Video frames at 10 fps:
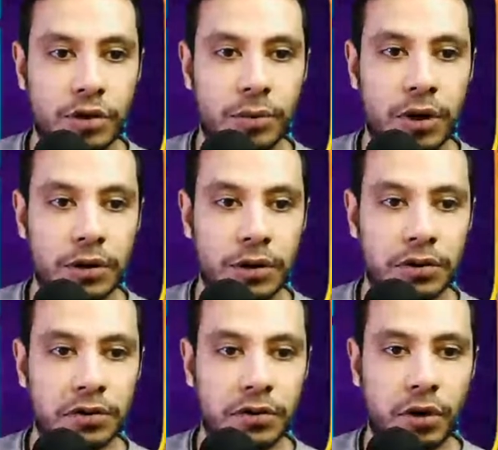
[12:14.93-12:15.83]
departing
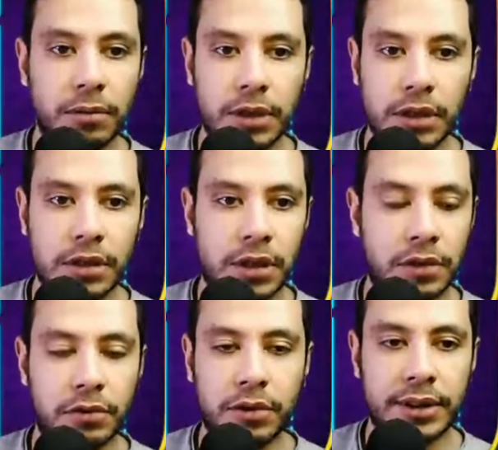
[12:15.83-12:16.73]
from, let's say,
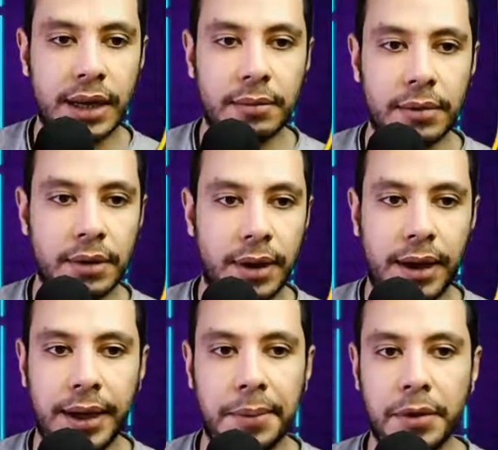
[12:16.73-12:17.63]
for example,
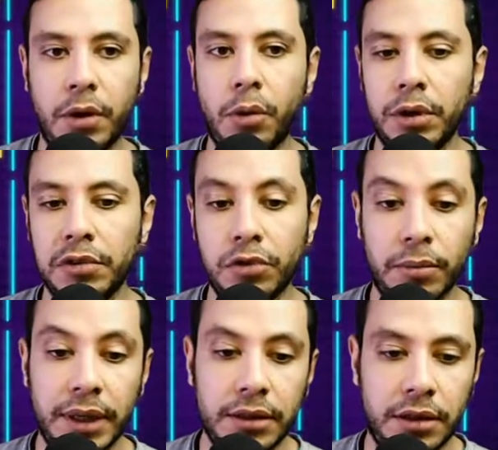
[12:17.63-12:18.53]
I am going from
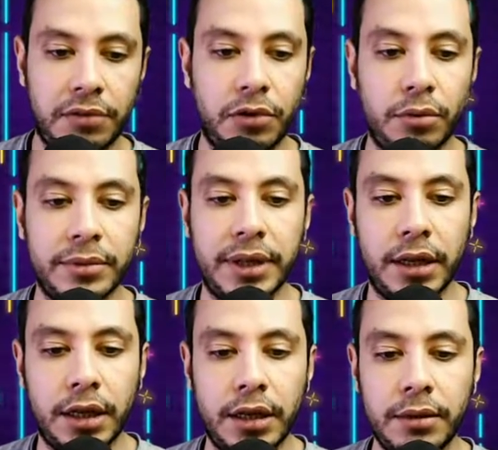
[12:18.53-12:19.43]
India, from
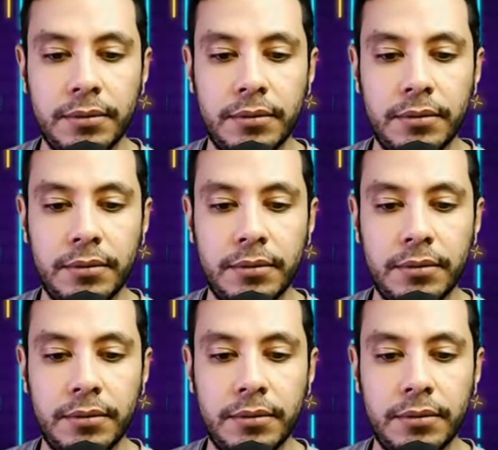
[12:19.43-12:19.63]
Delhi,